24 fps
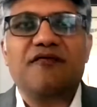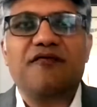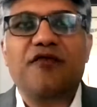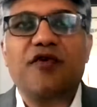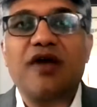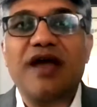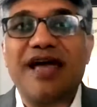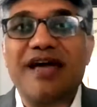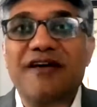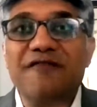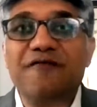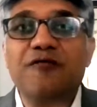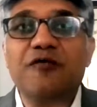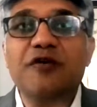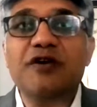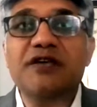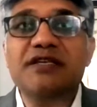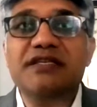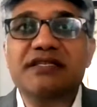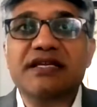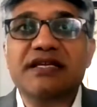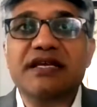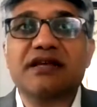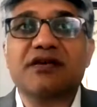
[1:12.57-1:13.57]
for
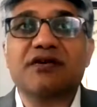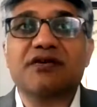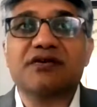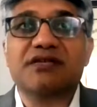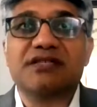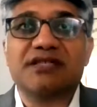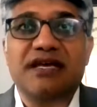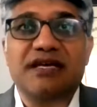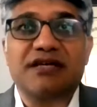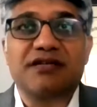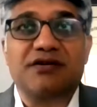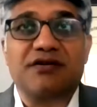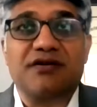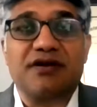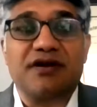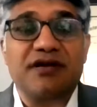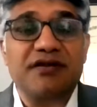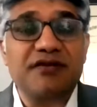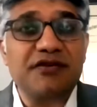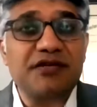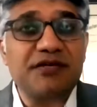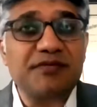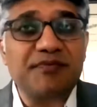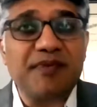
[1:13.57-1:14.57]
every single sector.
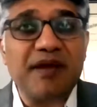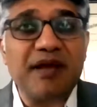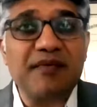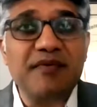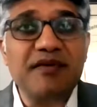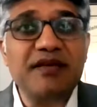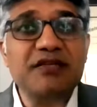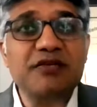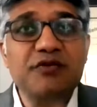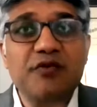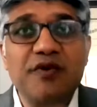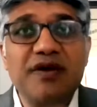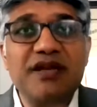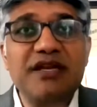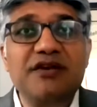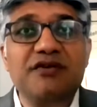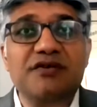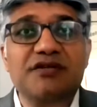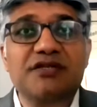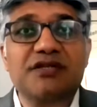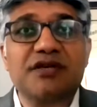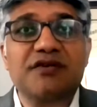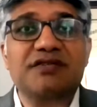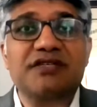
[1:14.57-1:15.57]
And there's probably 20
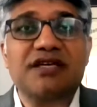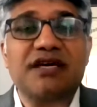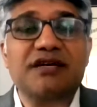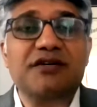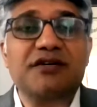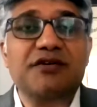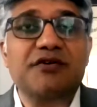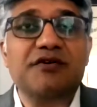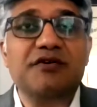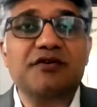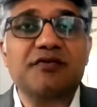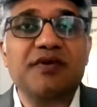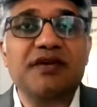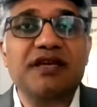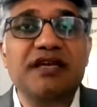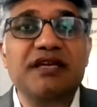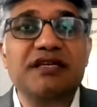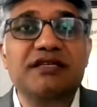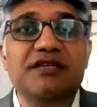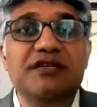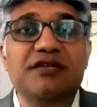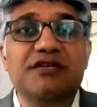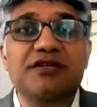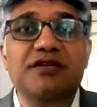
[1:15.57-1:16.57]
or so sectors we
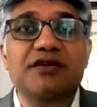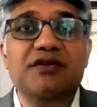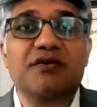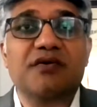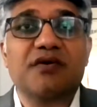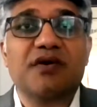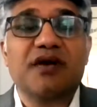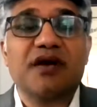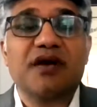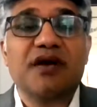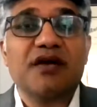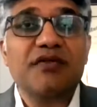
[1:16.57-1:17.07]
need to do.